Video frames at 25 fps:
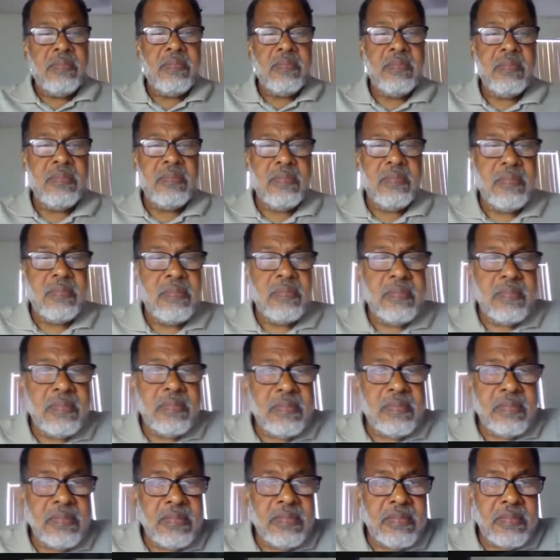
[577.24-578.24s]

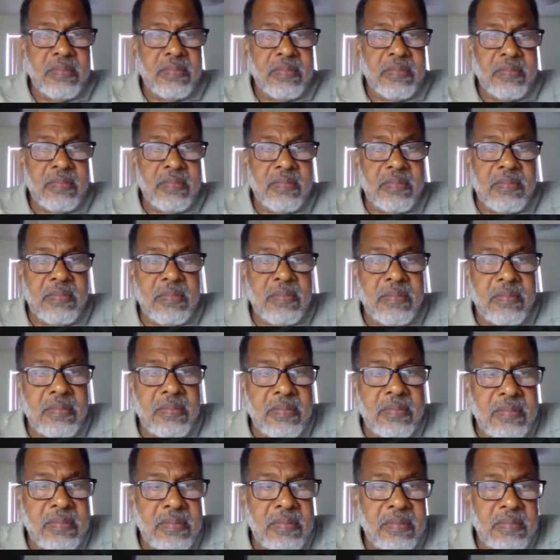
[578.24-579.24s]

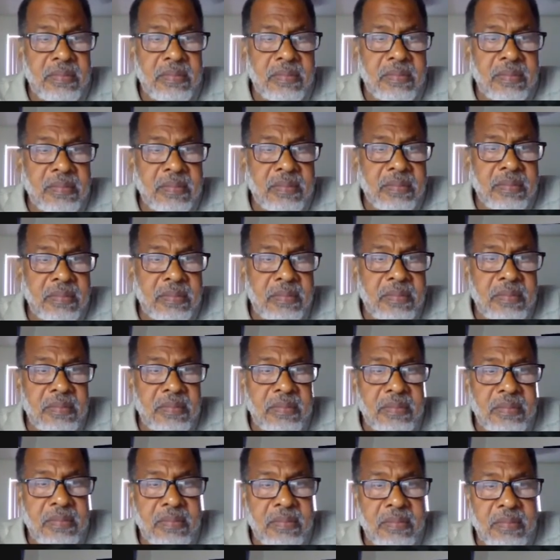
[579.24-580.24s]

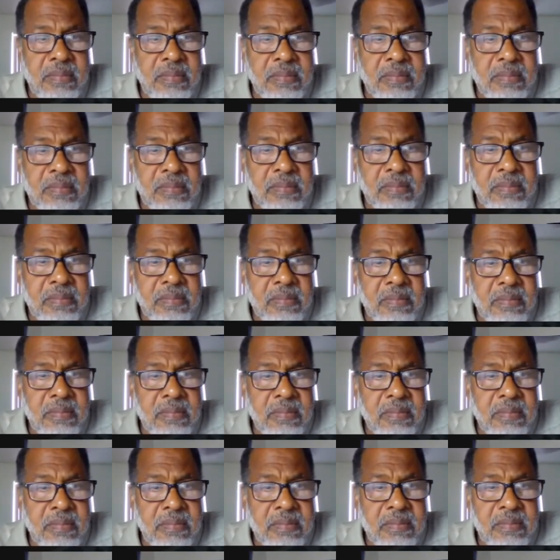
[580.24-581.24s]

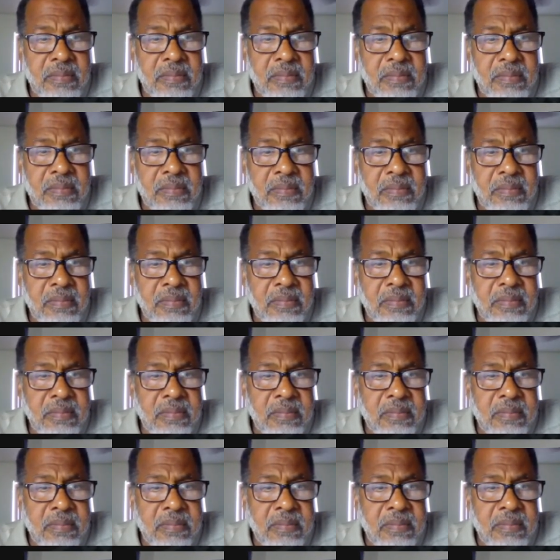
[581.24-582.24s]

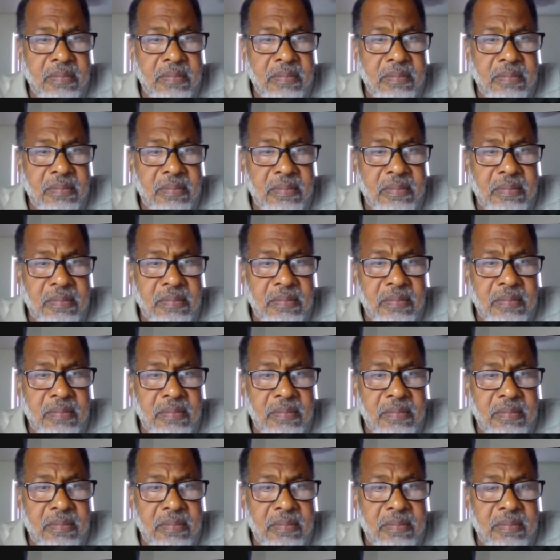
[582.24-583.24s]

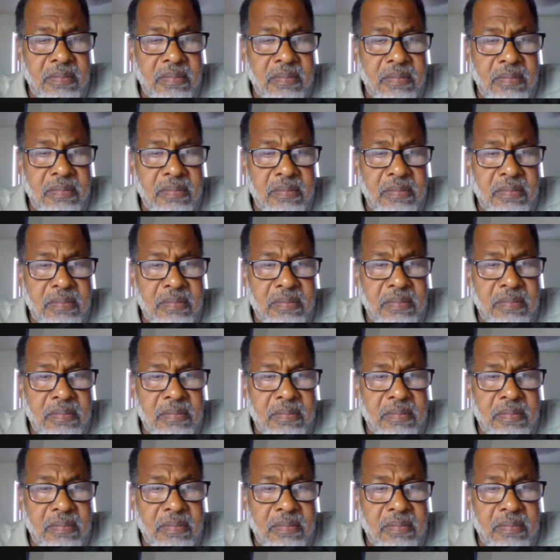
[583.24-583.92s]
No words are spoken by the person on screen.